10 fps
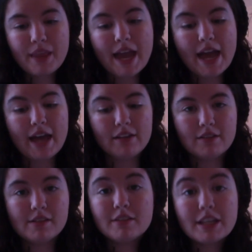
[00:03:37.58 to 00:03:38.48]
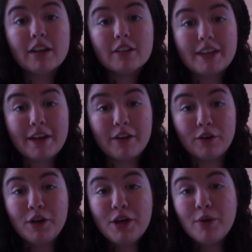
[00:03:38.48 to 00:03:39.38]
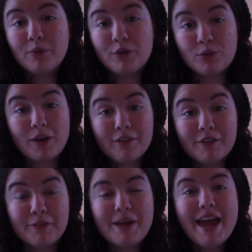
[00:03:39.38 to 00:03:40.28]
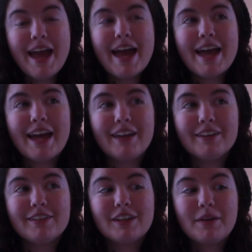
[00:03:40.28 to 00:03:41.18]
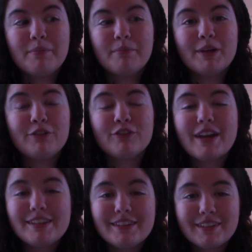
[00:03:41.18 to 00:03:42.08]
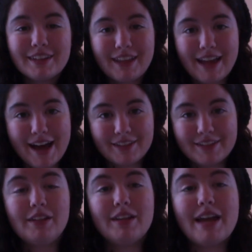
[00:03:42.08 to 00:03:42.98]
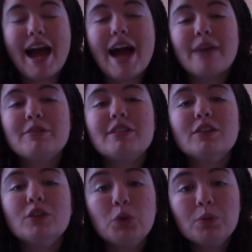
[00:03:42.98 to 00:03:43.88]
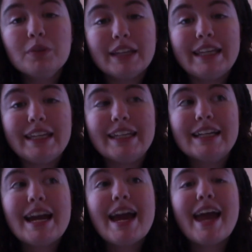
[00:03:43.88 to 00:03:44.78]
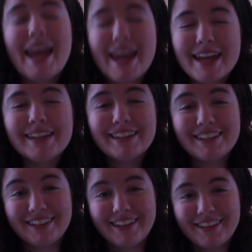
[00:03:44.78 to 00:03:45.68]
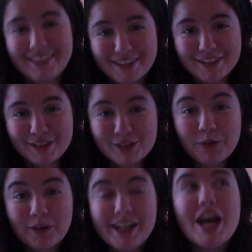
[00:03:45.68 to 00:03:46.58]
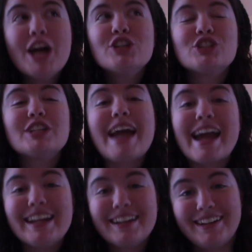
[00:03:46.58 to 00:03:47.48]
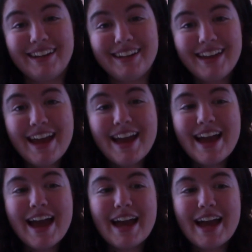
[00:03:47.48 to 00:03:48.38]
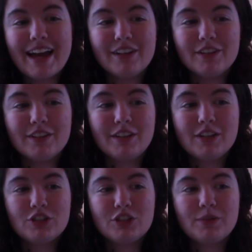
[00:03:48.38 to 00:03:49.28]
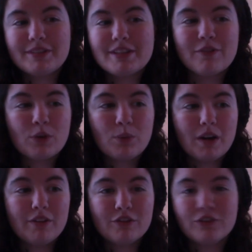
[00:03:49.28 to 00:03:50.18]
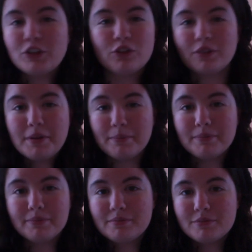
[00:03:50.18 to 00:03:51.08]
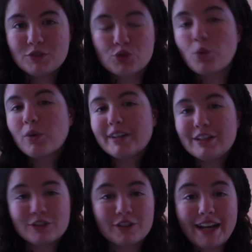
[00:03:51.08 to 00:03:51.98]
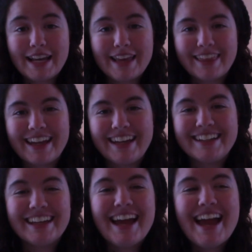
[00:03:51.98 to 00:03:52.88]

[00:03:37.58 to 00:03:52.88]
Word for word: and Telltale was one of them, and my friend in the class absolutely hated this story. She hated it, and she was never one for grim stories or anything,